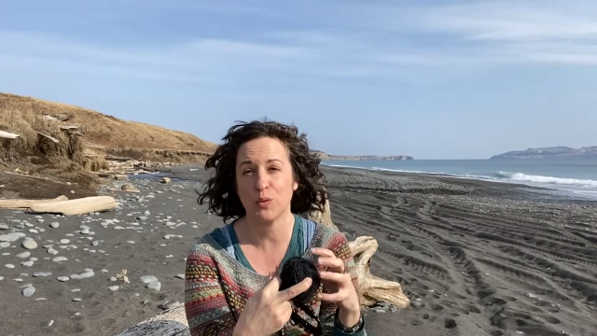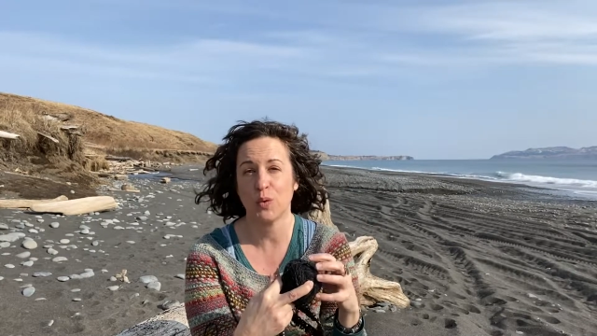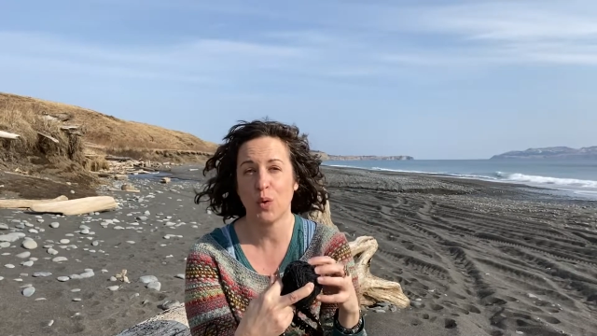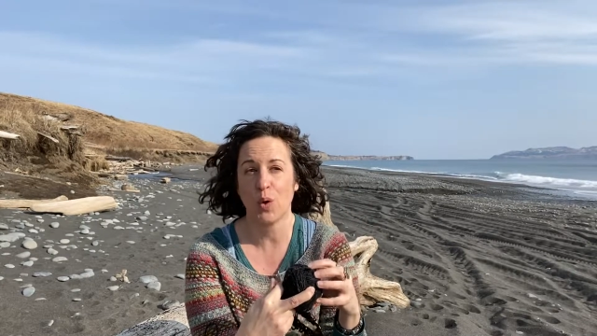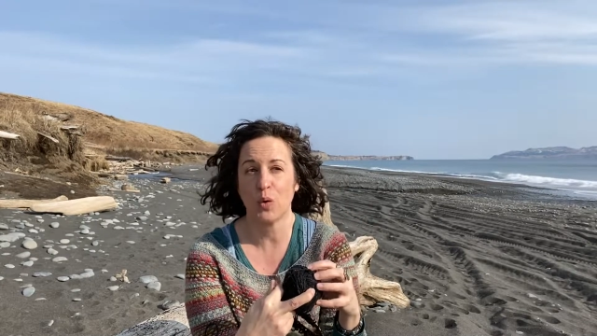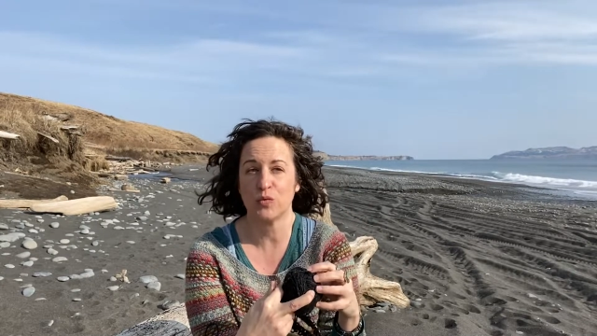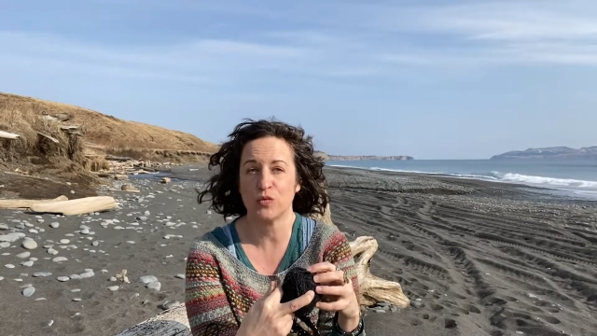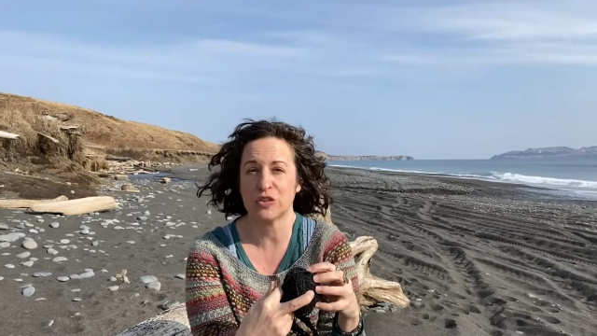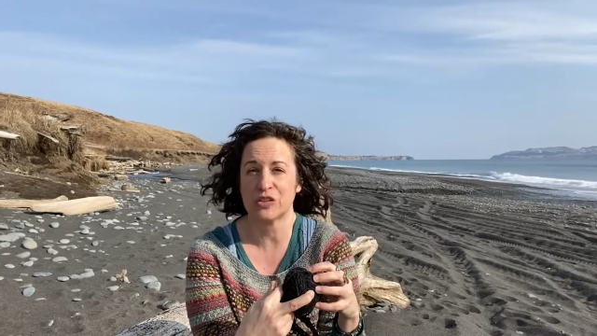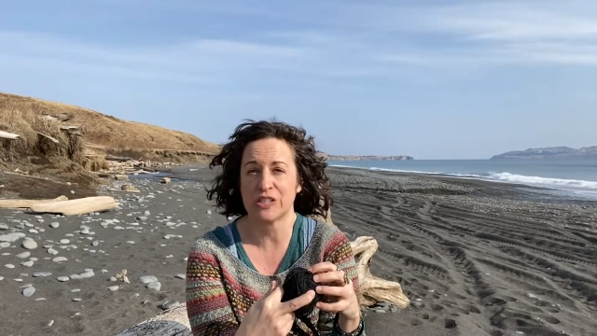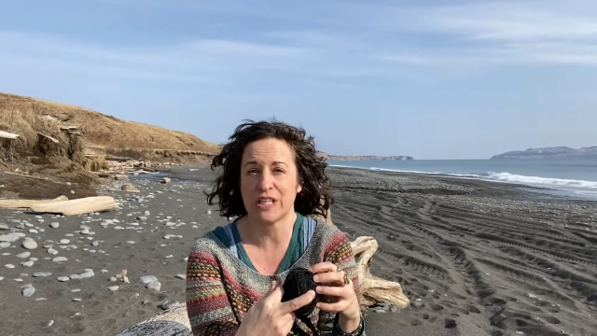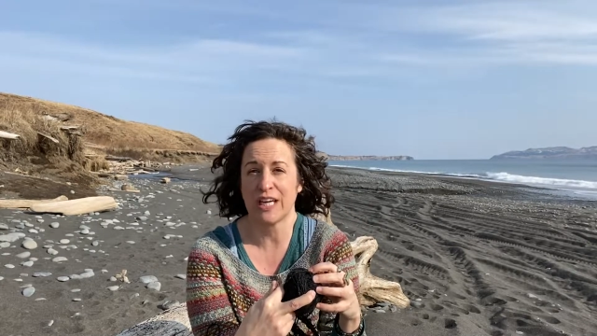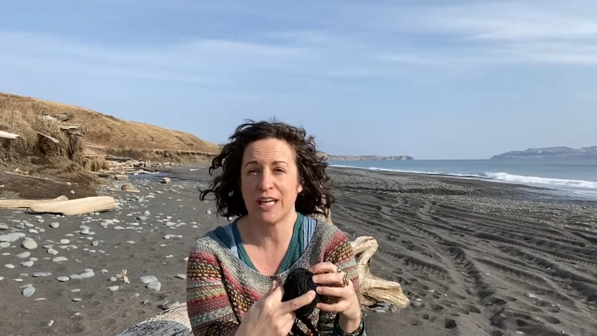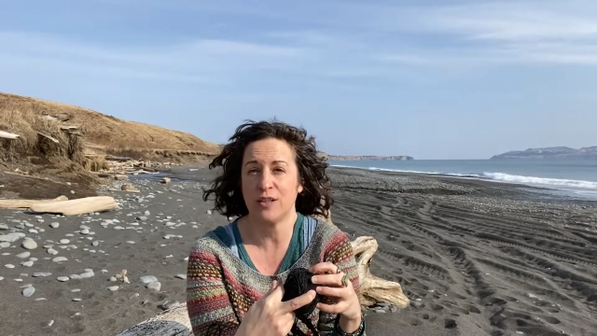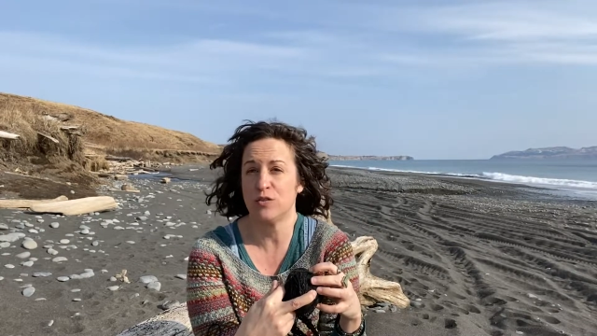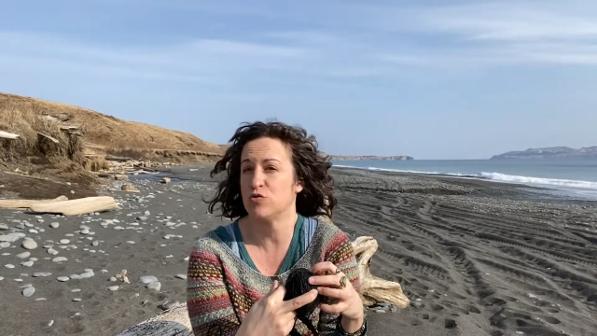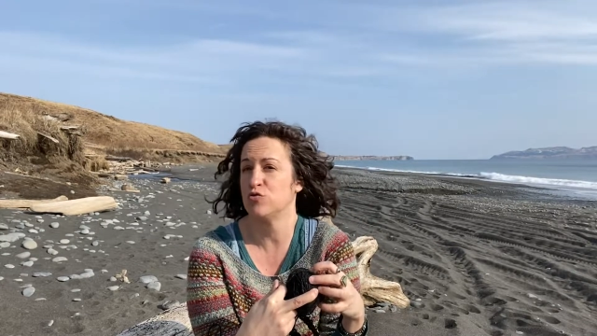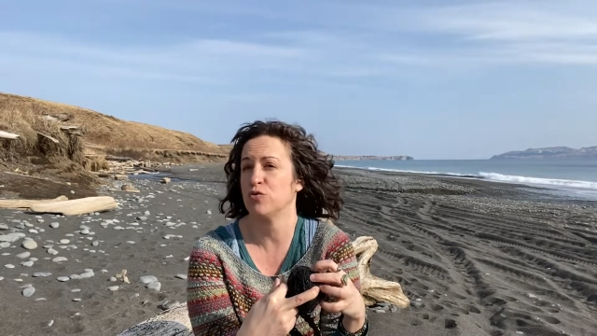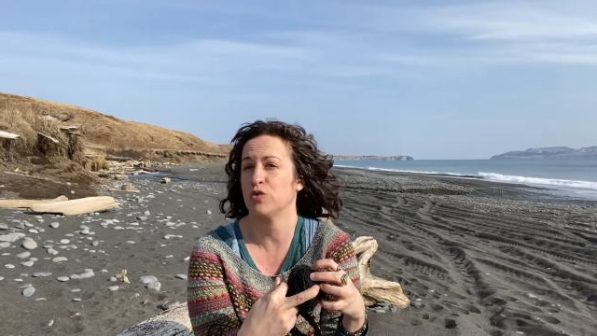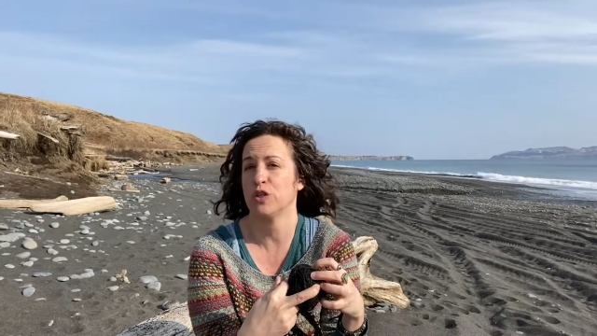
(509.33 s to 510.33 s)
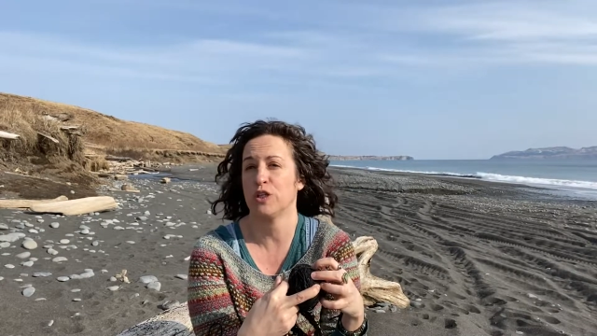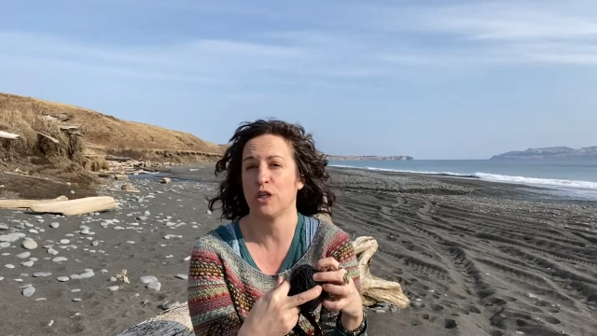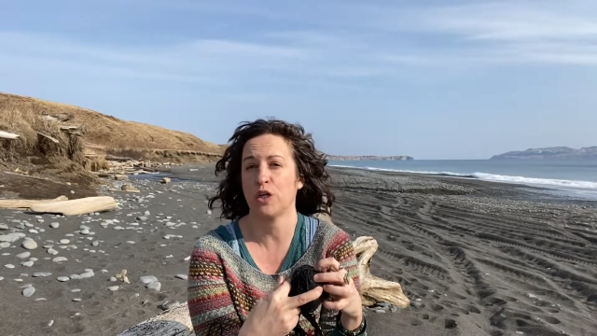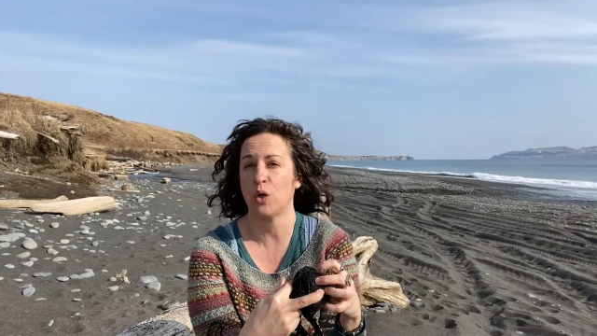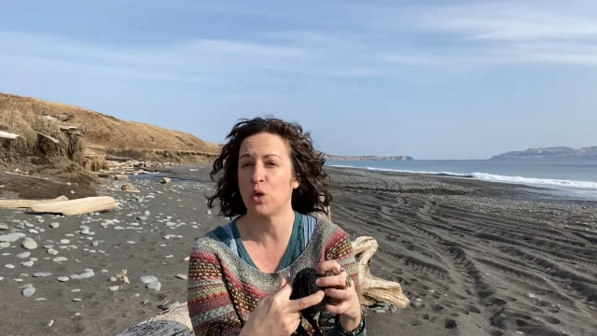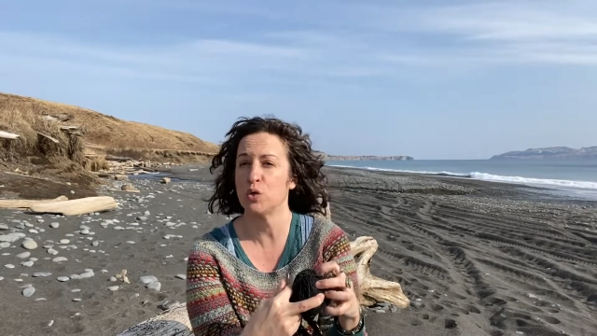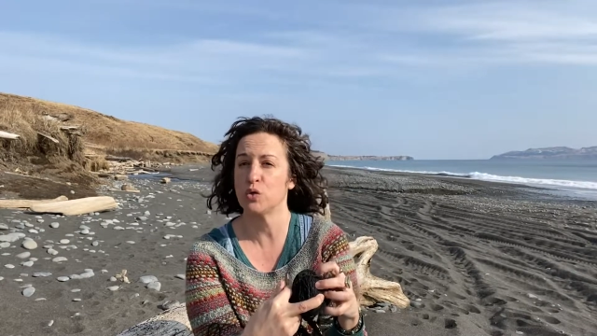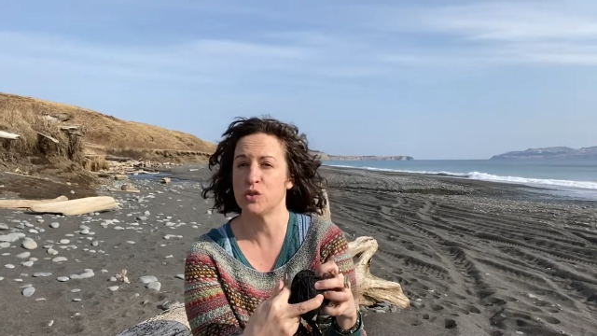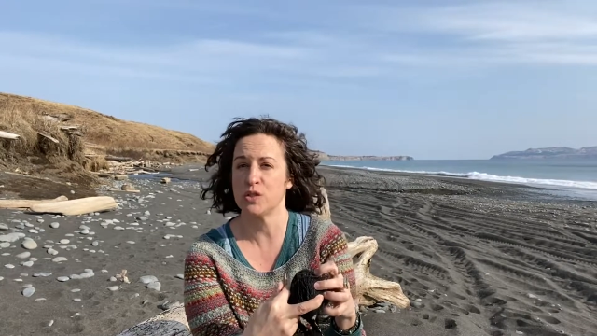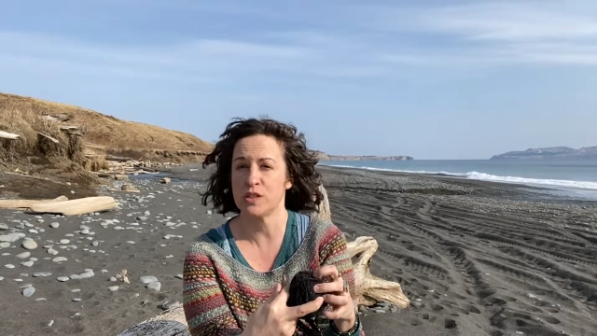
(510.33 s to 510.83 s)
oversized really
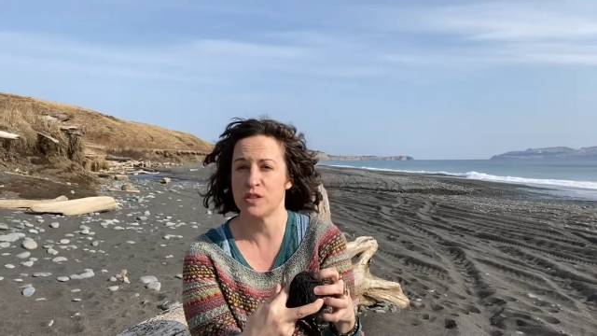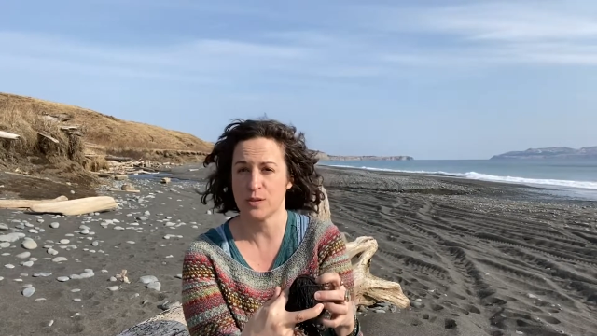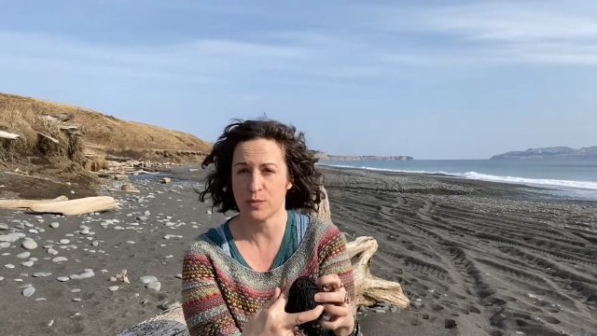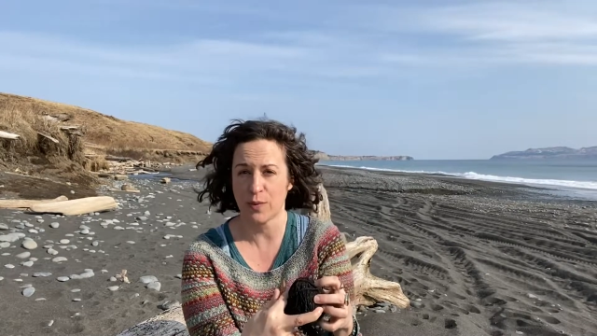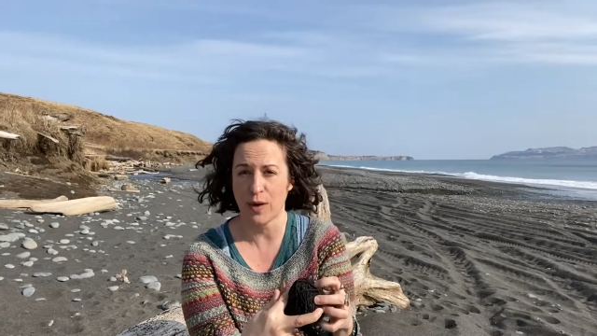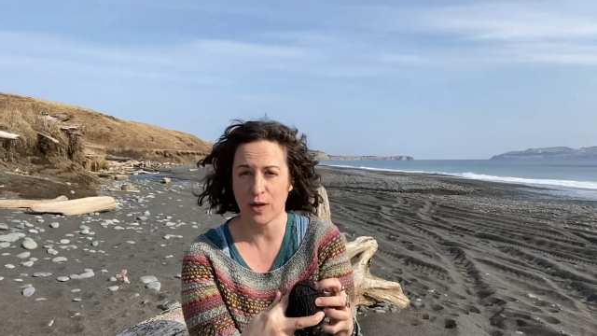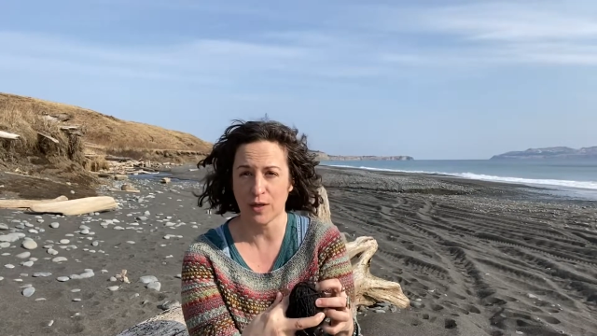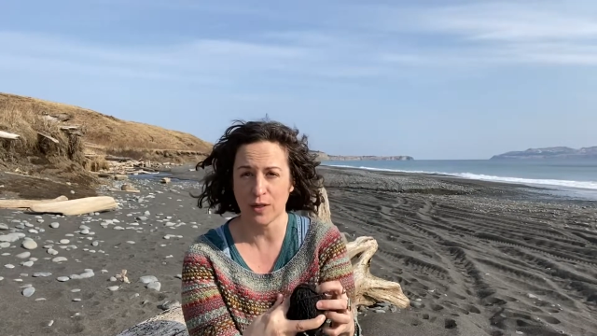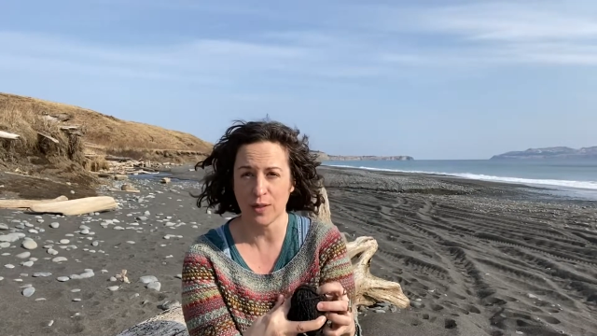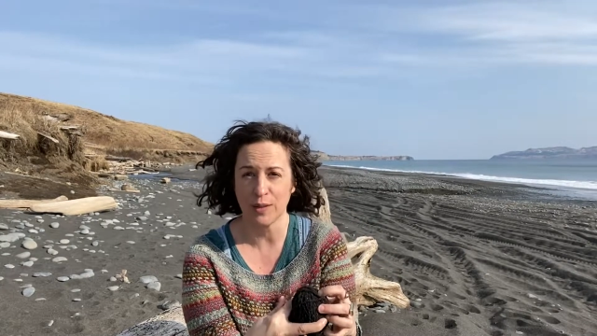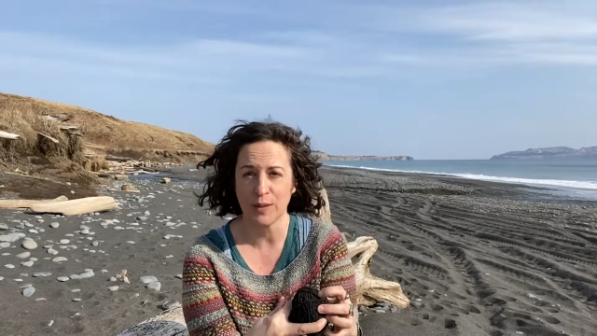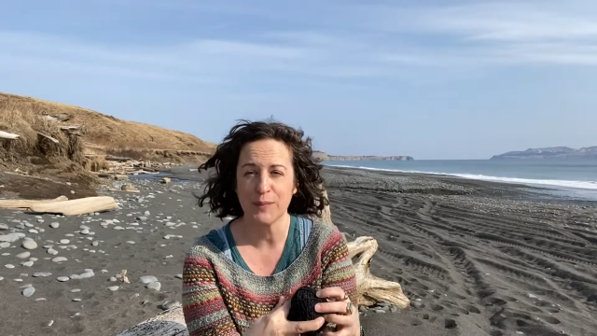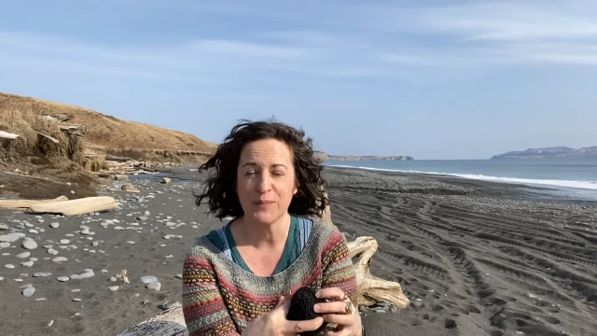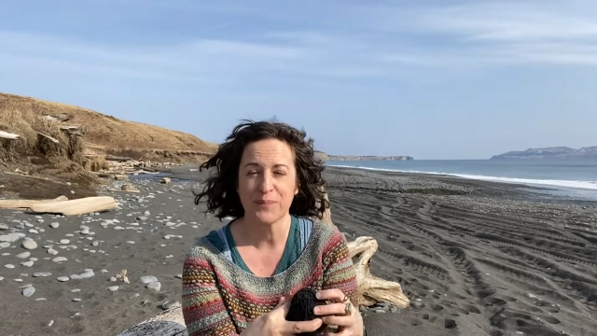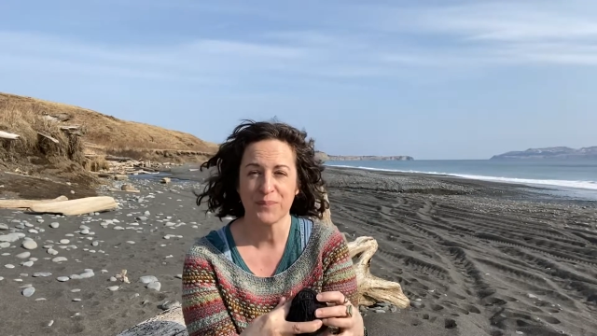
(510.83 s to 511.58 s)
cozy sweater,